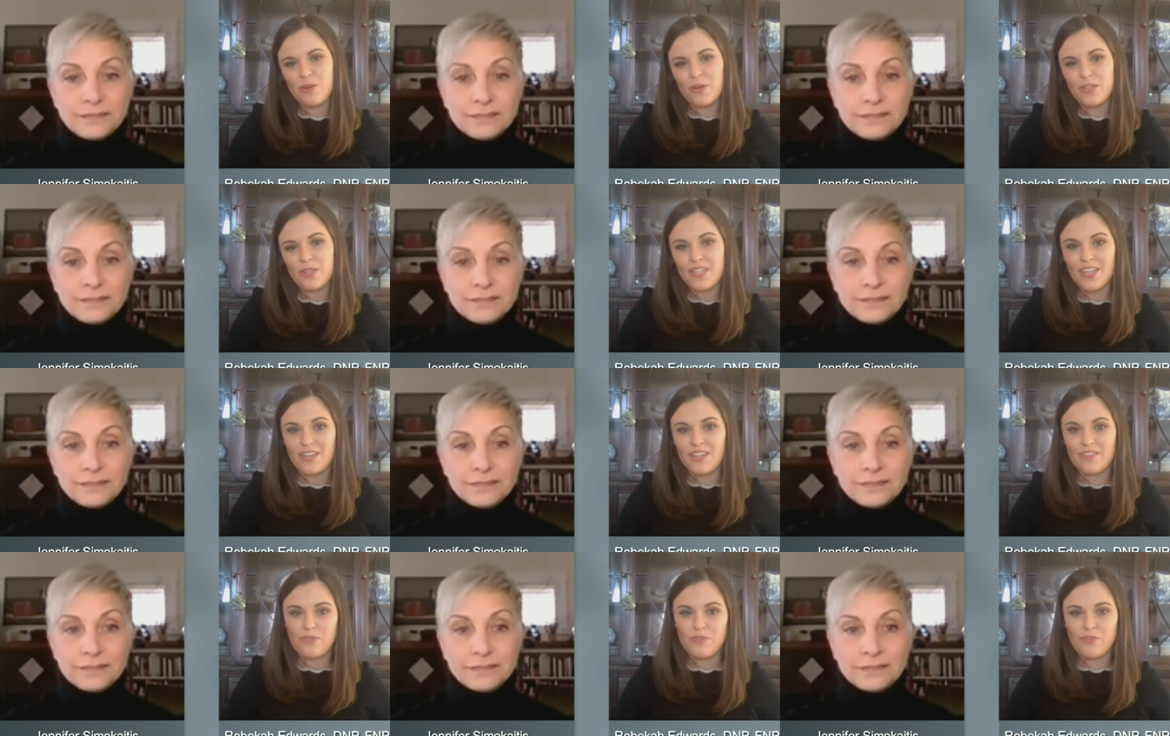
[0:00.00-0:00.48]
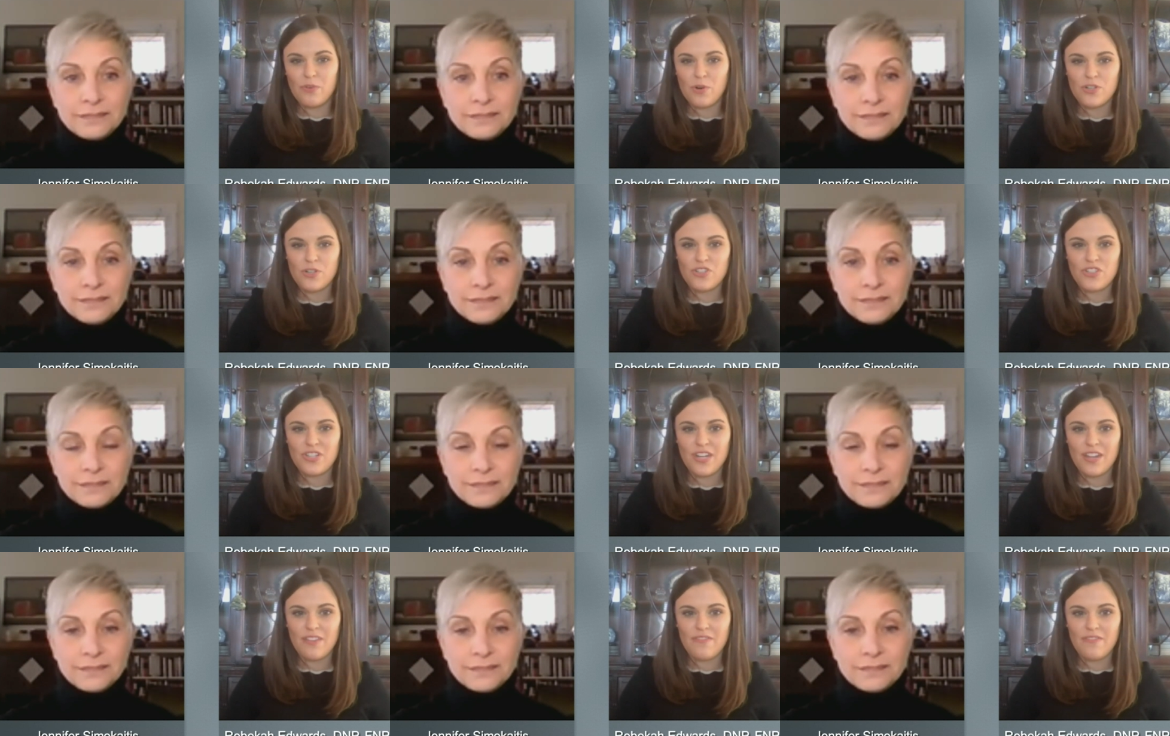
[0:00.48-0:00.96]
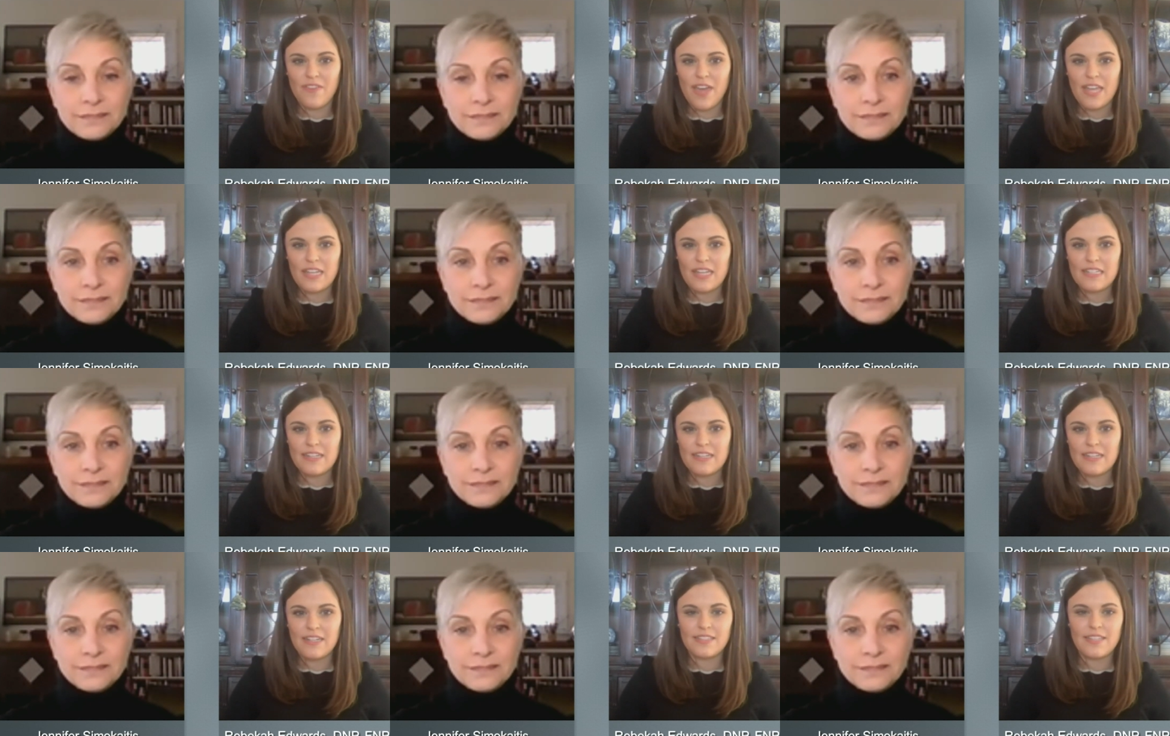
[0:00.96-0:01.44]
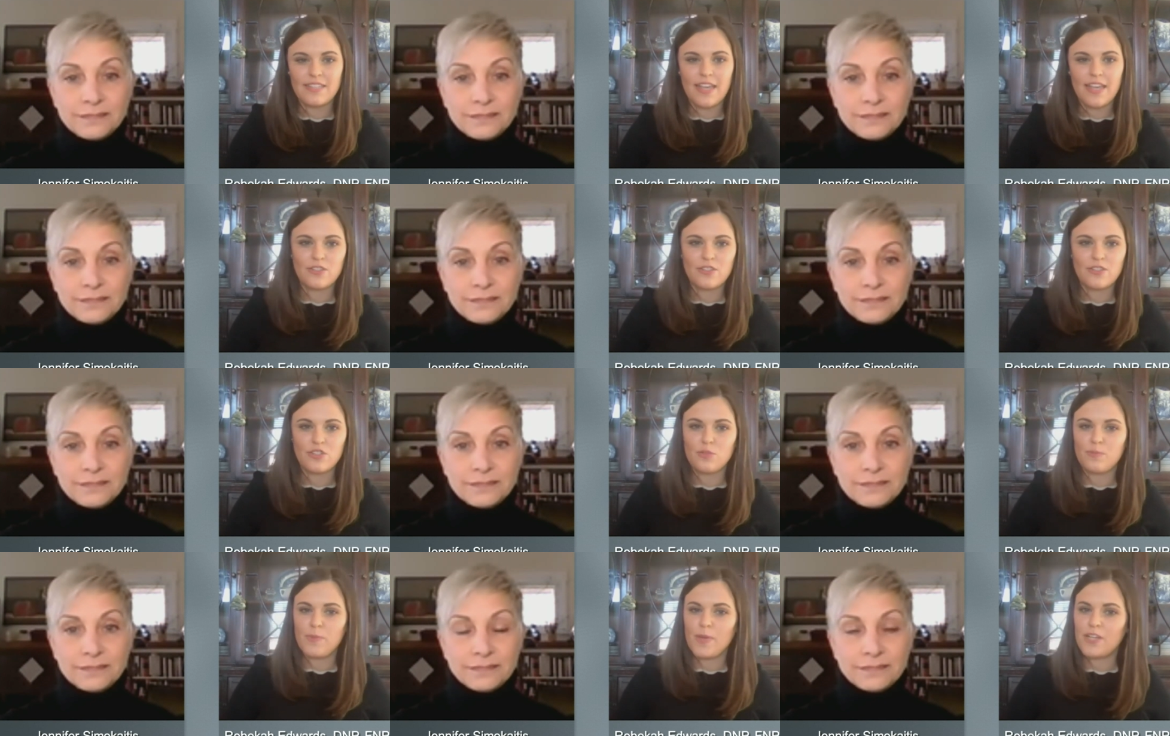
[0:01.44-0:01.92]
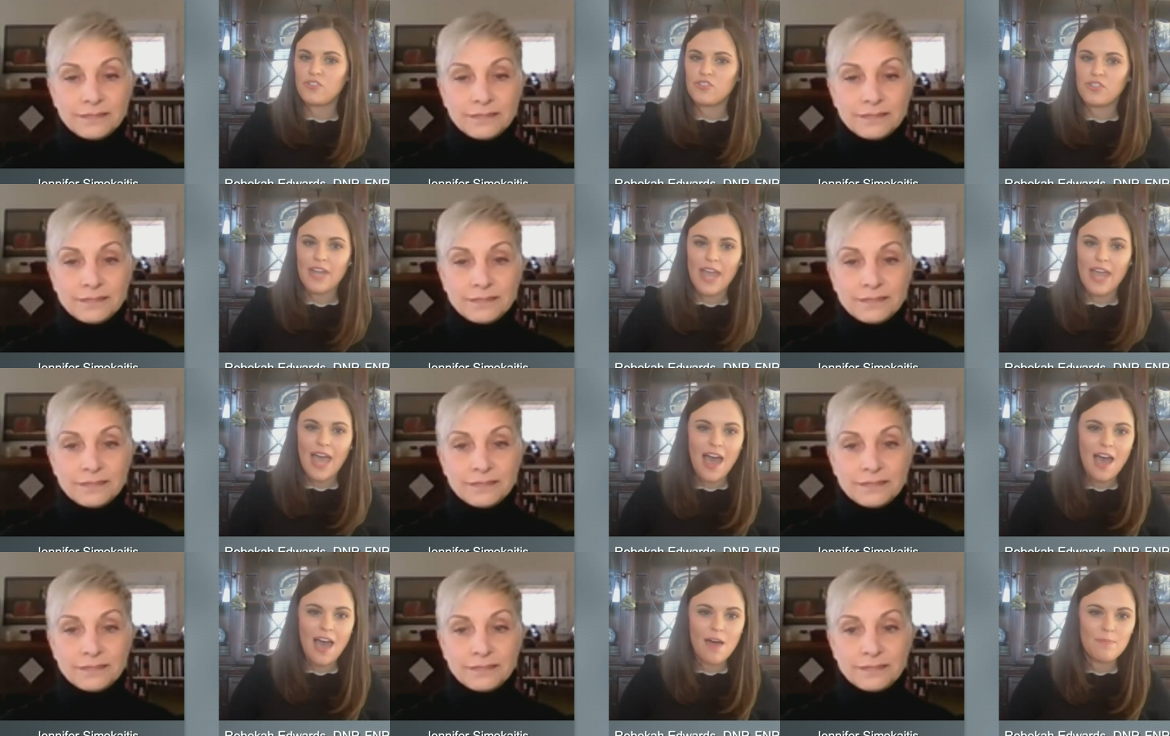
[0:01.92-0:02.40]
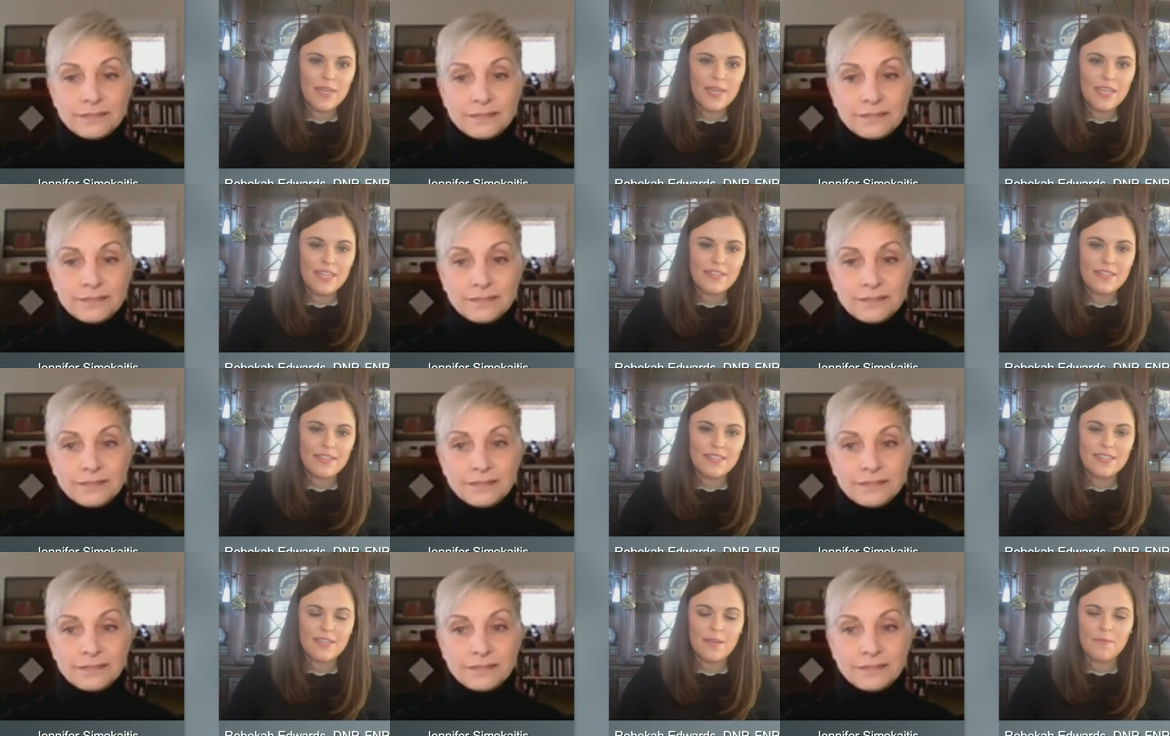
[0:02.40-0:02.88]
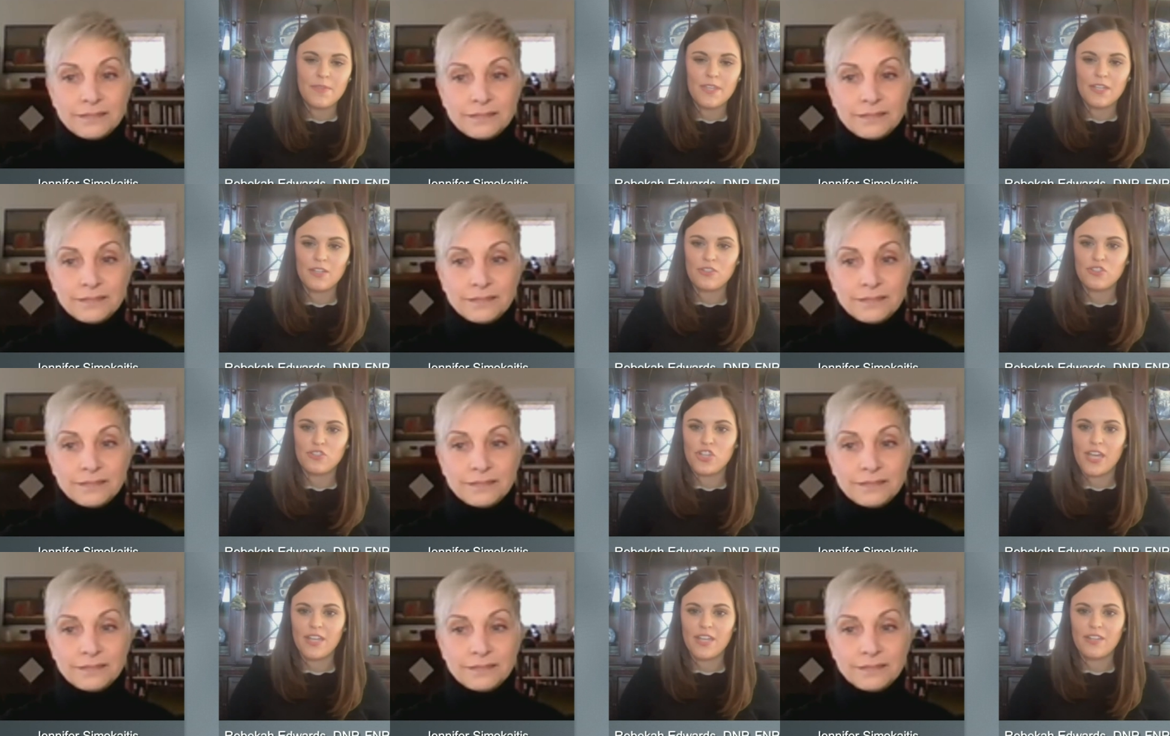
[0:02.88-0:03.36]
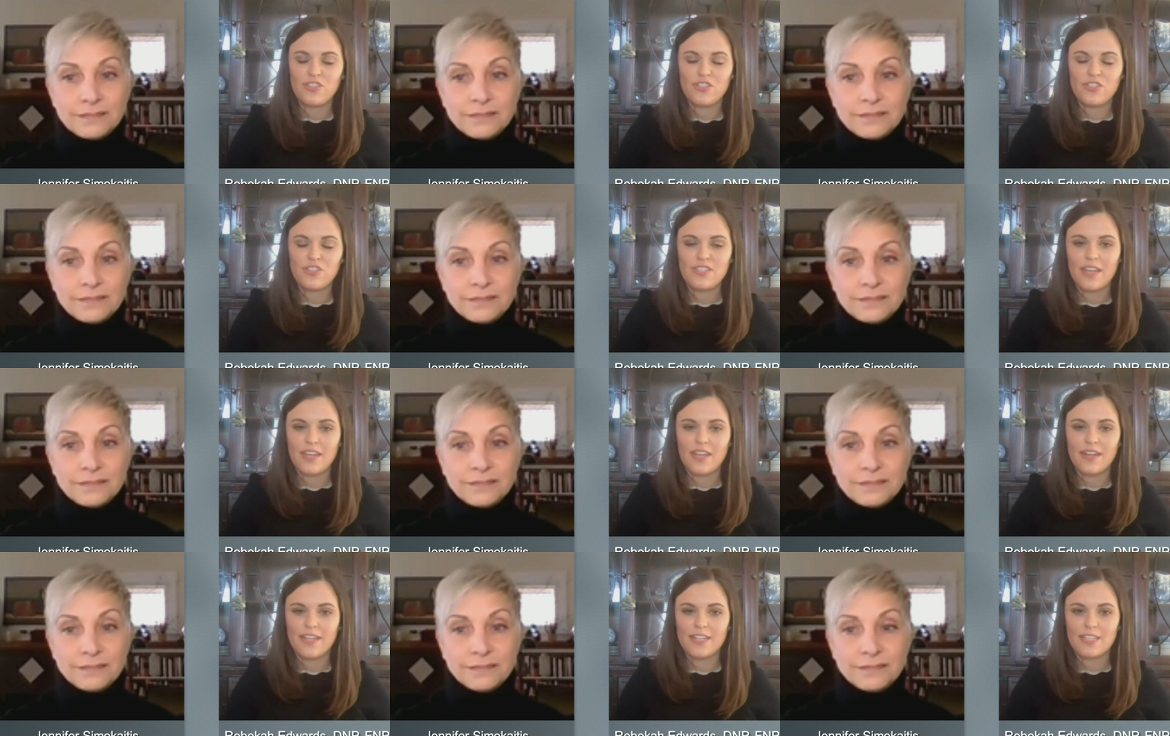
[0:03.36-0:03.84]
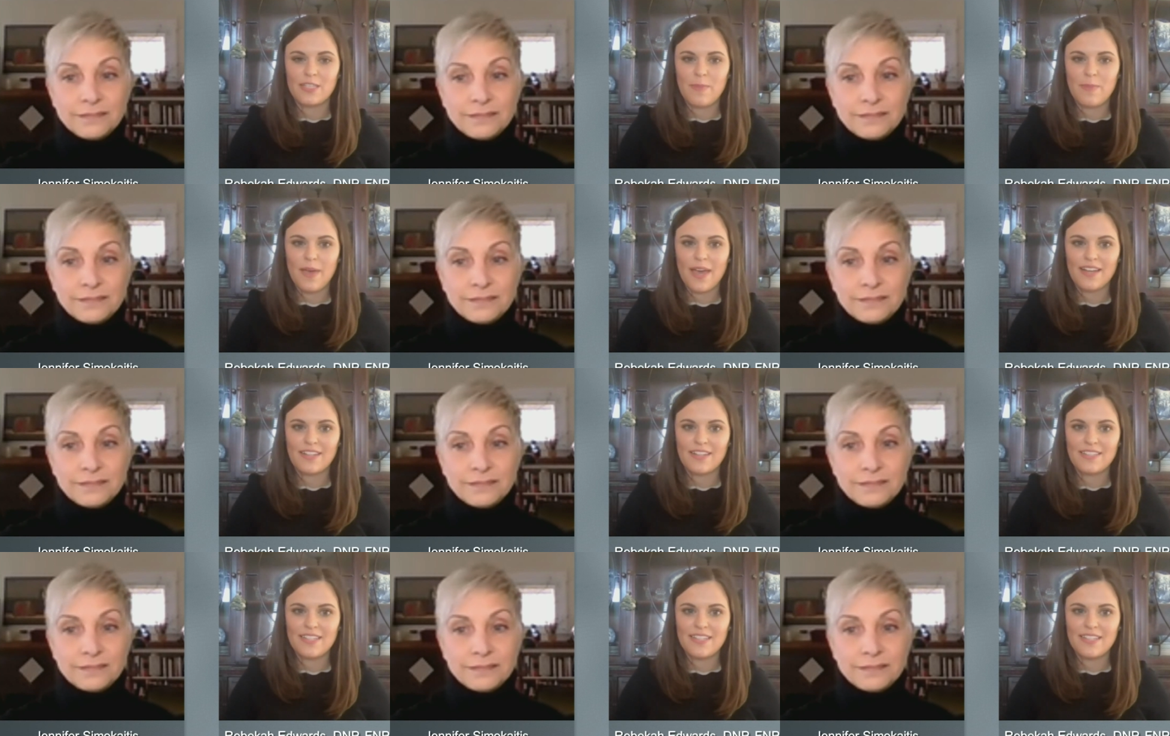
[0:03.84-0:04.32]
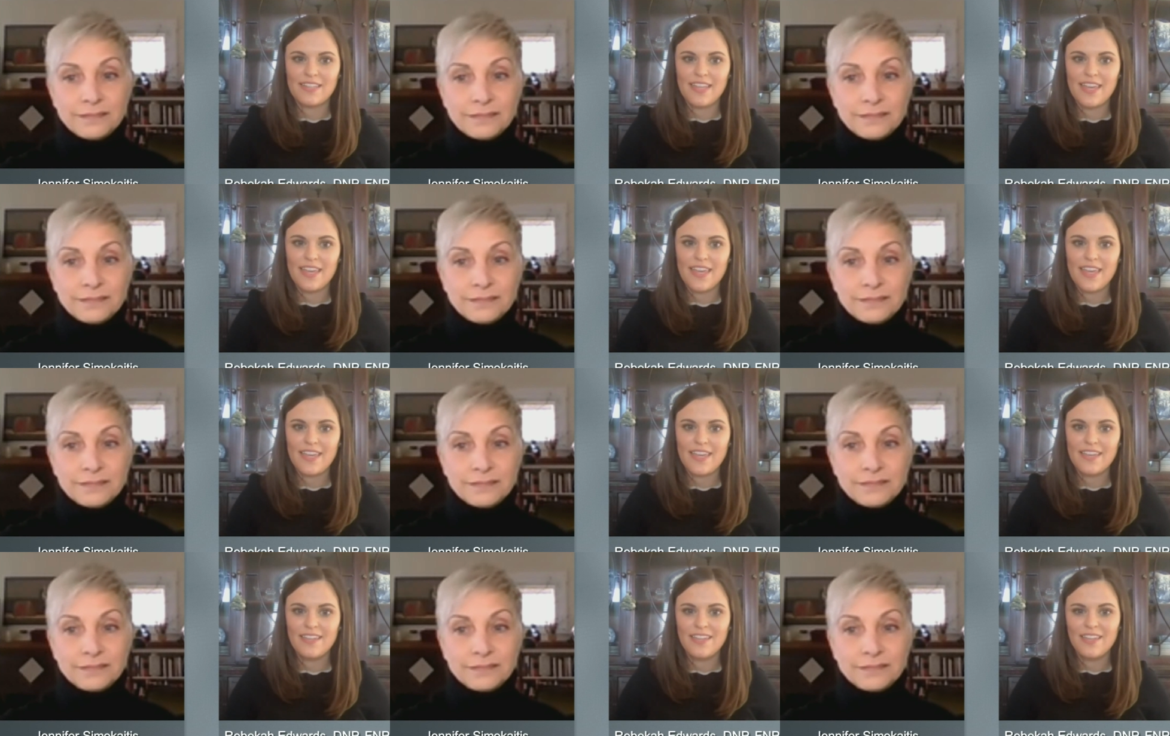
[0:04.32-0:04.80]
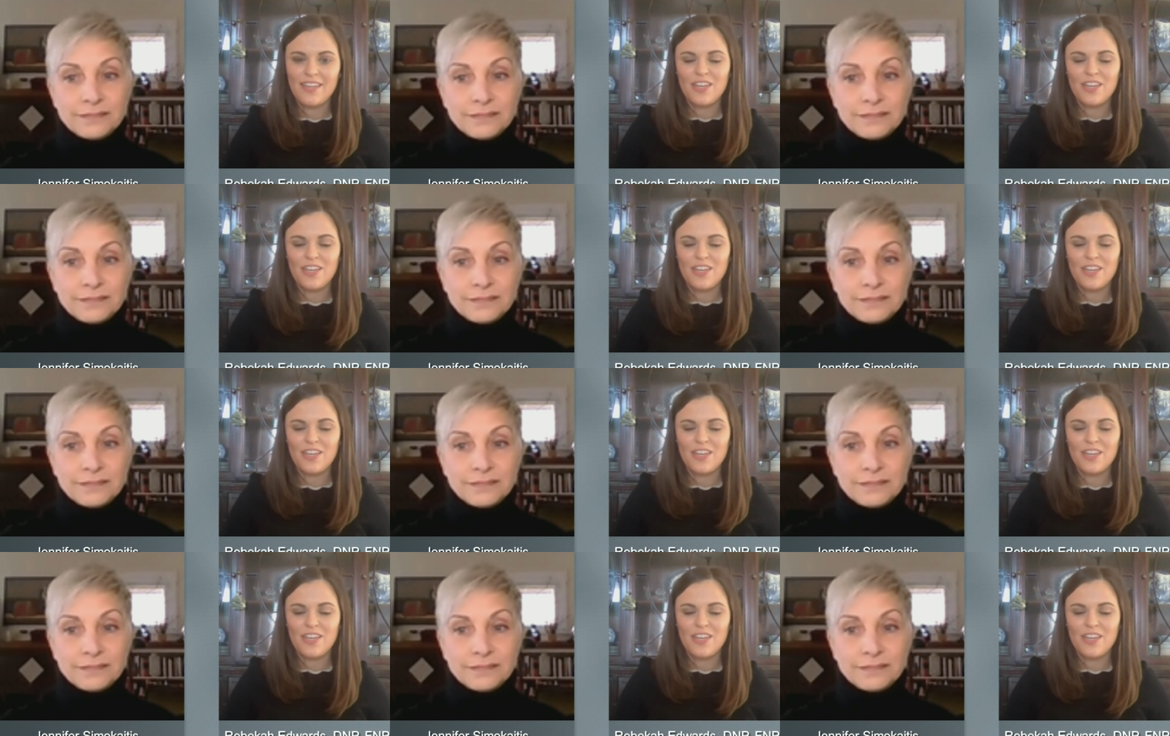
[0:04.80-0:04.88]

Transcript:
Speaker 1: when the unfortunate event and exacerbation happens, something changes unexpectedly,